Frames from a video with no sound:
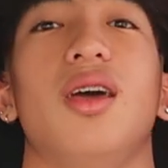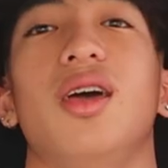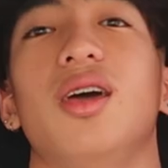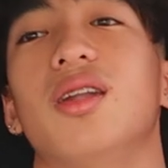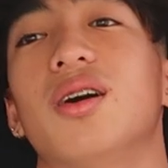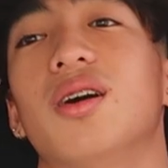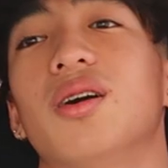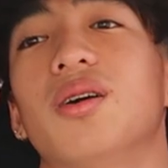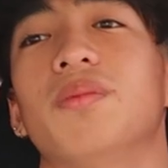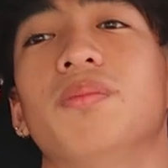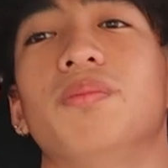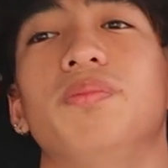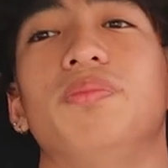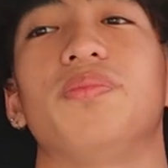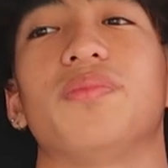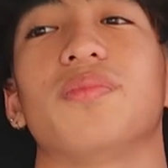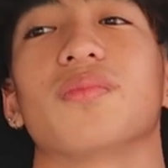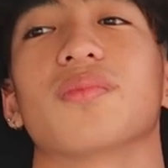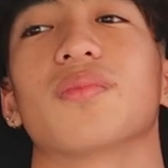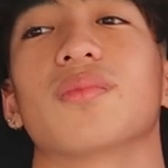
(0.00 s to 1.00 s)
and
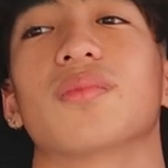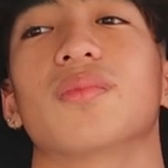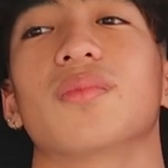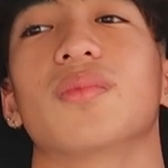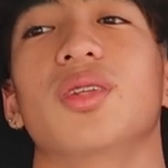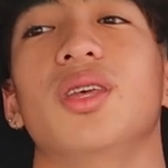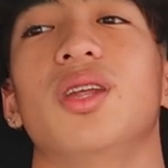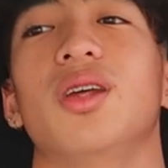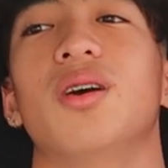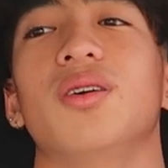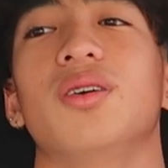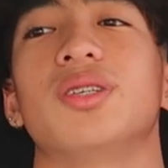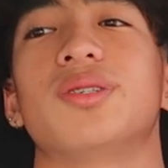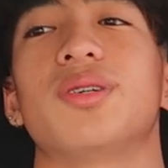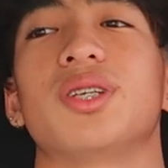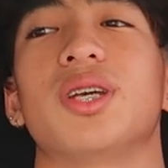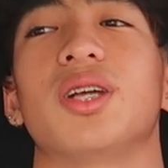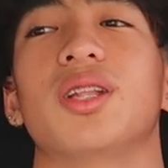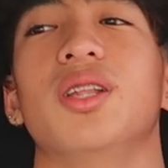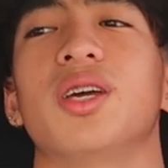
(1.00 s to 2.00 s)
um, you know,
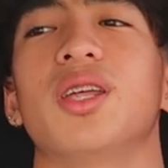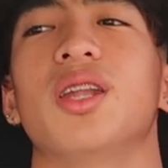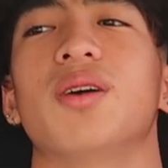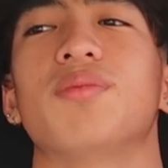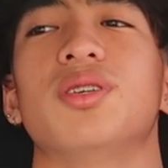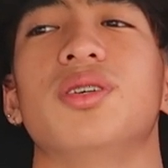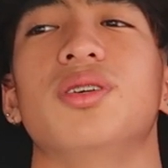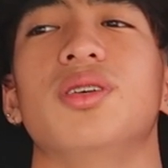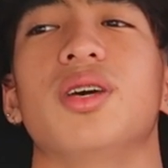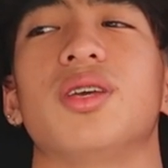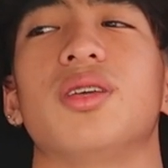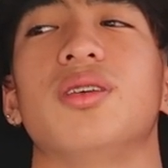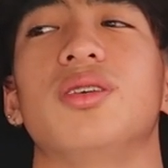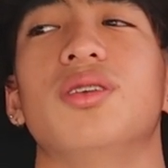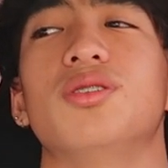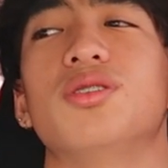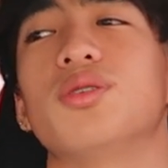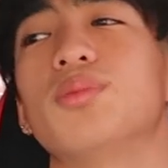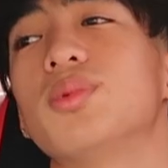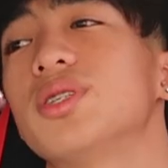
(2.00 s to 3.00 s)
especially like looking up to like
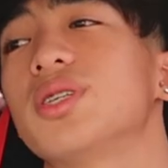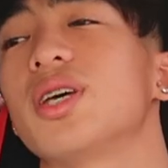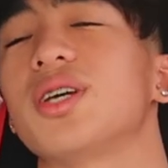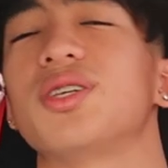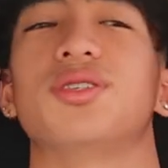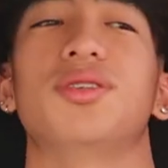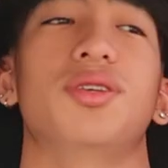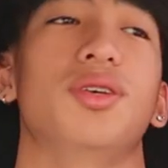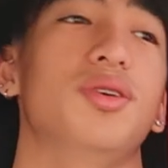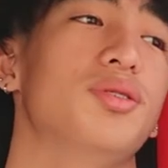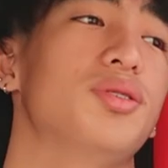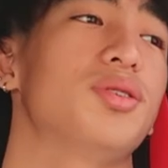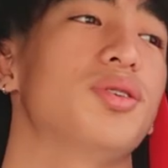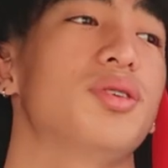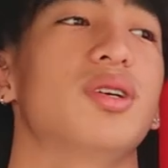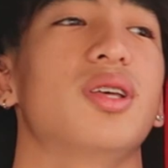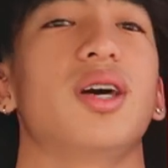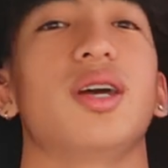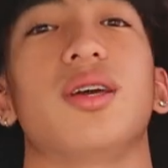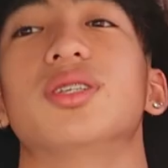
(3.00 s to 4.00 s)
YouTubers like Seuss
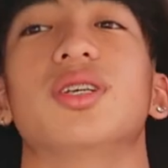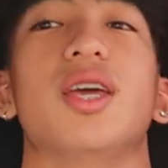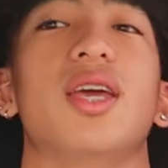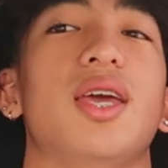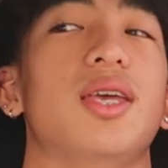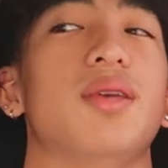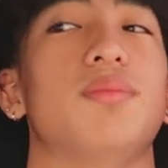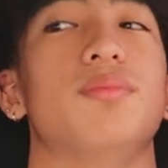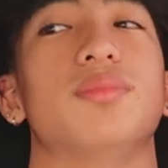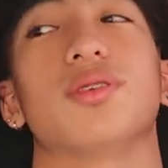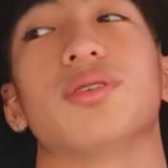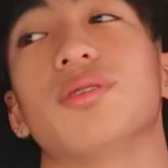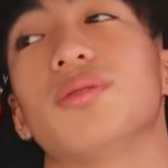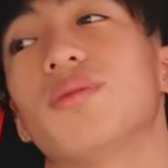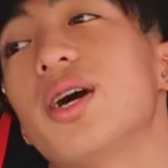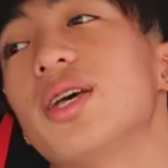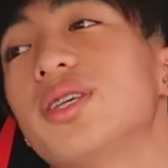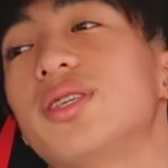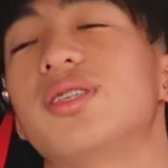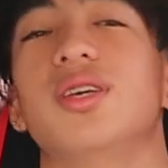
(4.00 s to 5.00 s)
or like James or
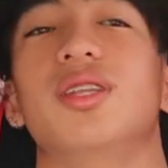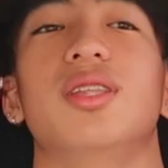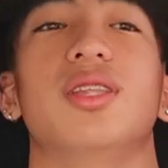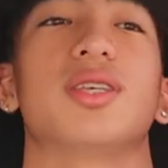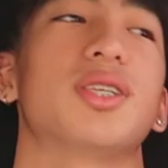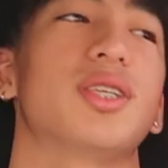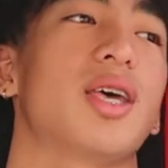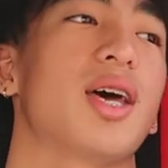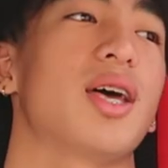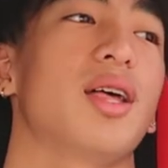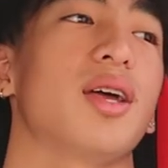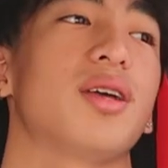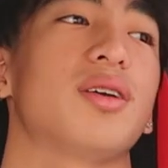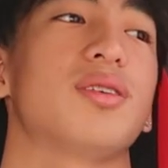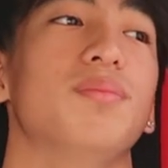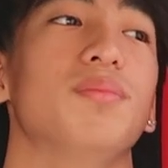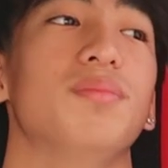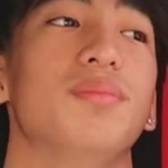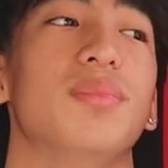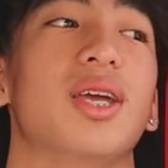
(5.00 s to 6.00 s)
Weston and this and that,
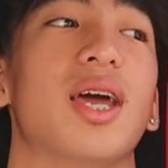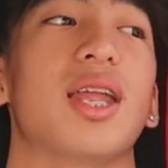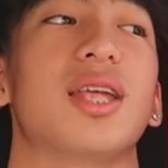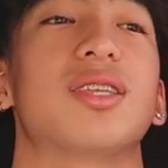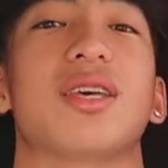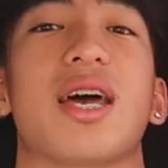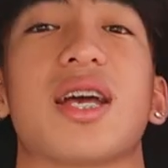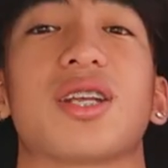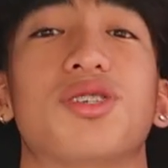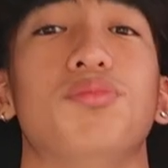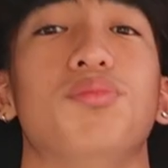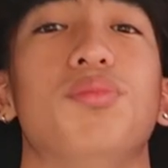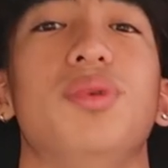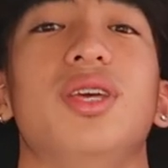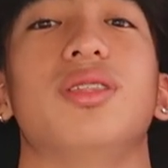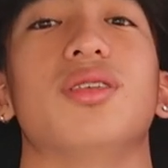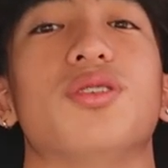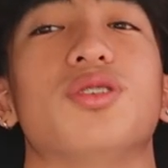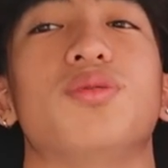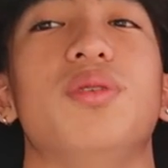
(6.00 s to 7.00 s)
like getting to actually
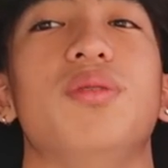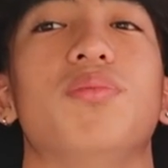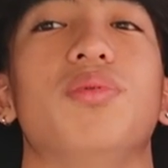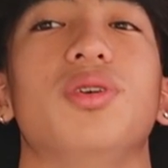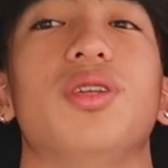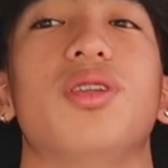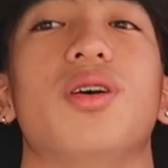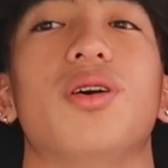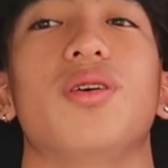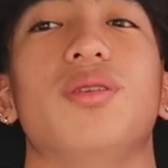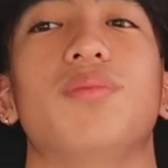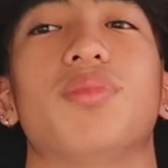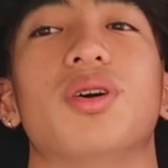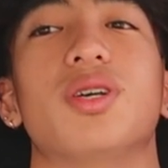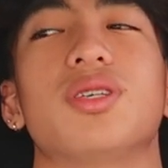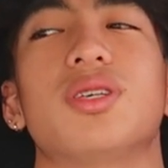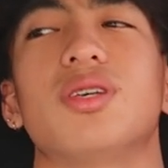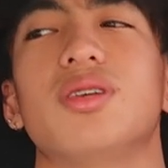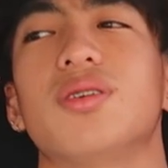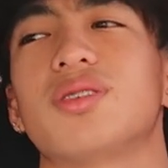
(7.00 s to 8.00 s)
meet those people, you know, in
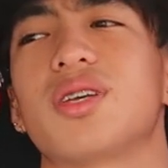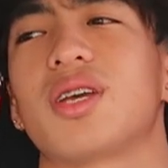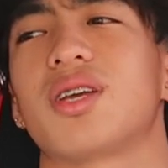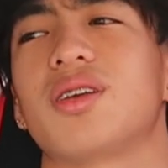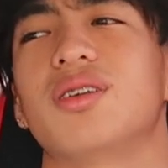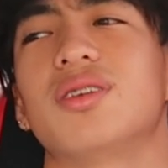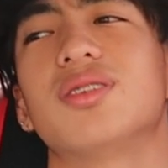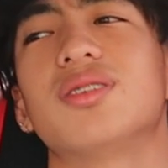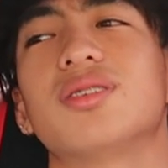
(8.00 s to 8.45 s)
person, it was like